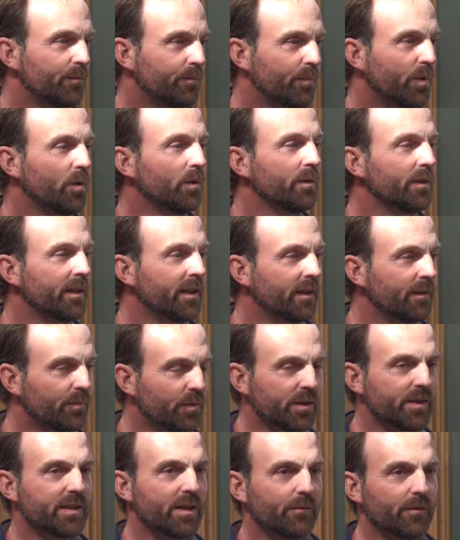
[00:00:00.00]
pulling
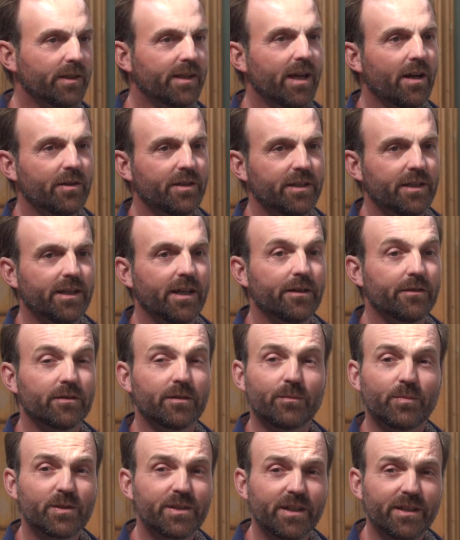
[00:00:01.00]
Prince Edward County
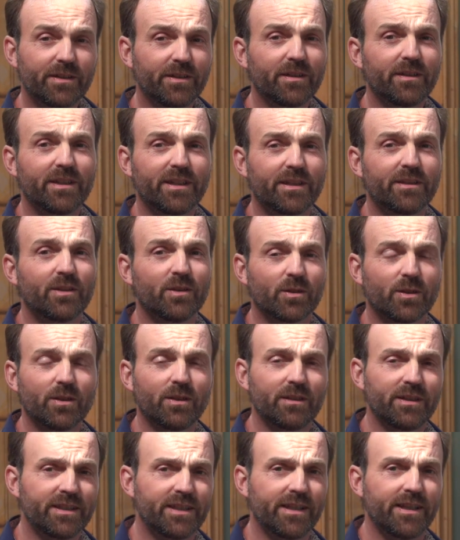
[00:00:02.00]
together, and particularly in the
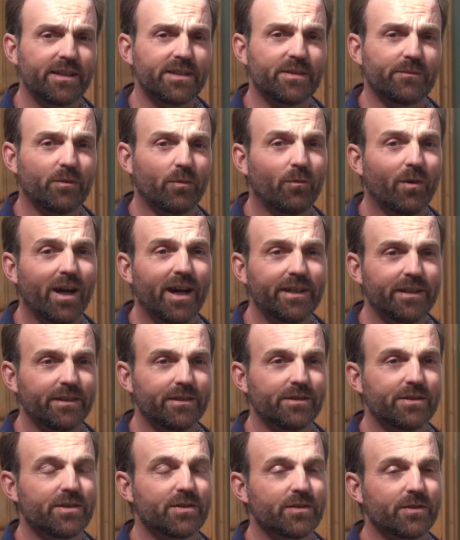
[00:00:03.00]
early days of a wine
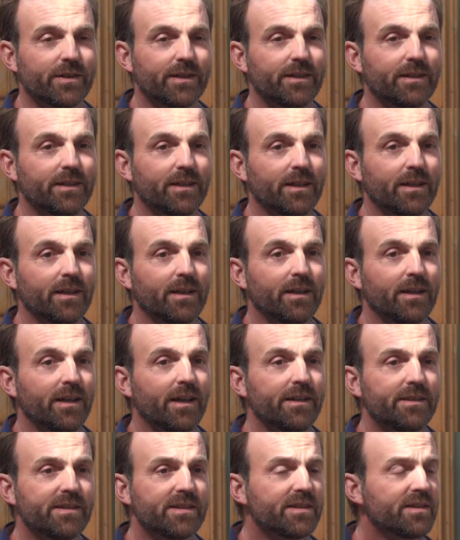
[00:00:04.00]
industry,
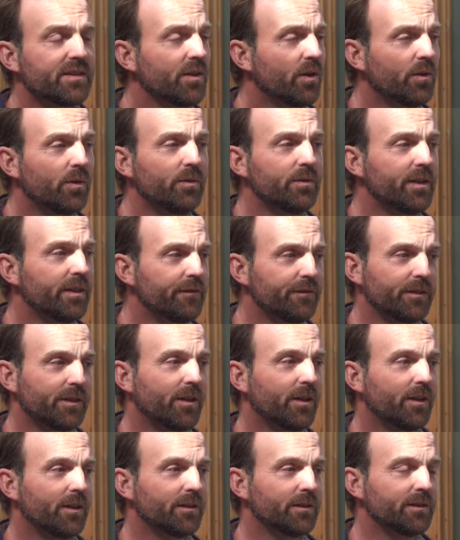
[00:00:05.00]
it's so
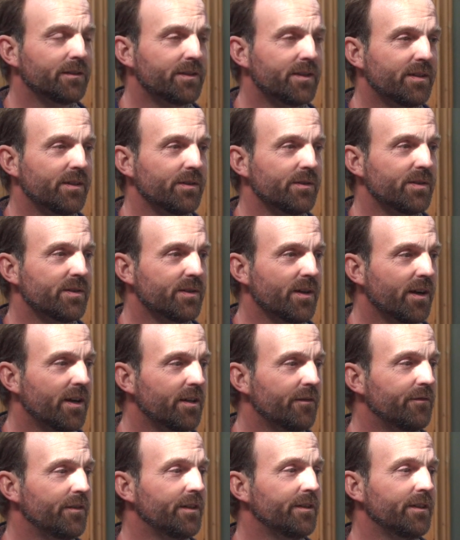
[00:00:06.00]
difficult to
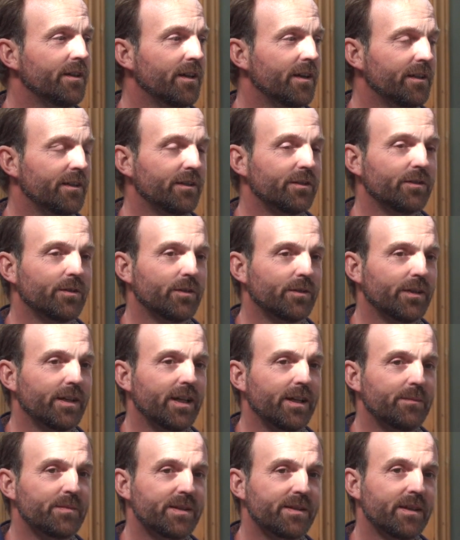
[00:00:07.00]
start a vineyard and grow
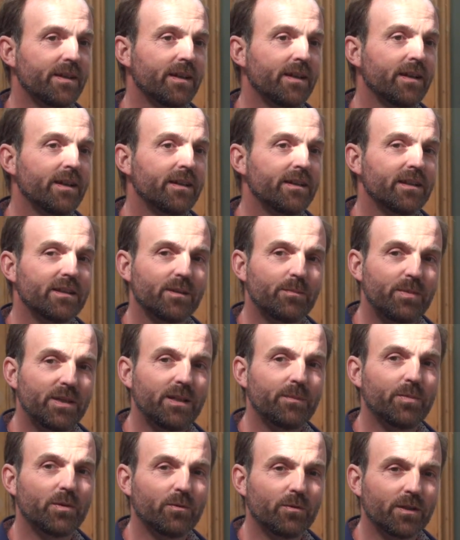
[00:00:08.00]
grapes that the
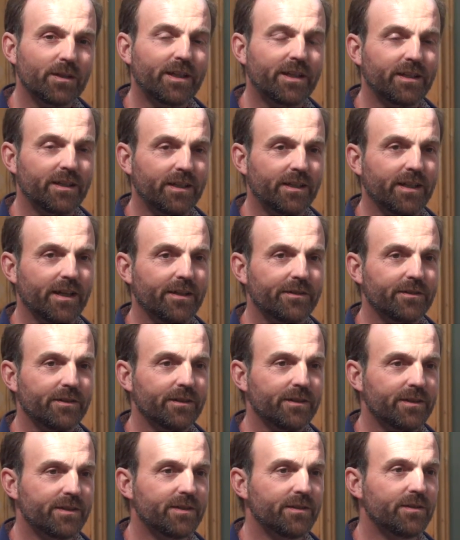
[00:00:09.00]
people working
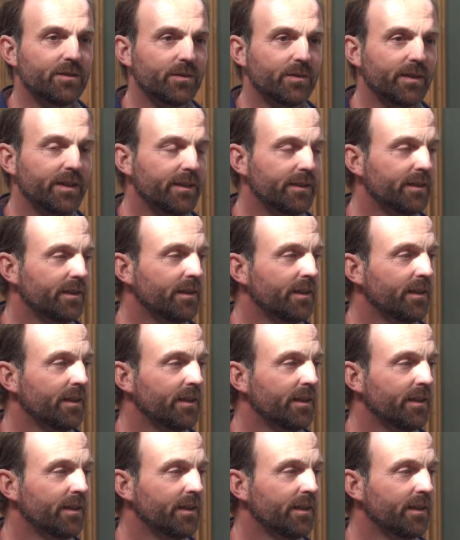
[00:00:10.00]
together to do it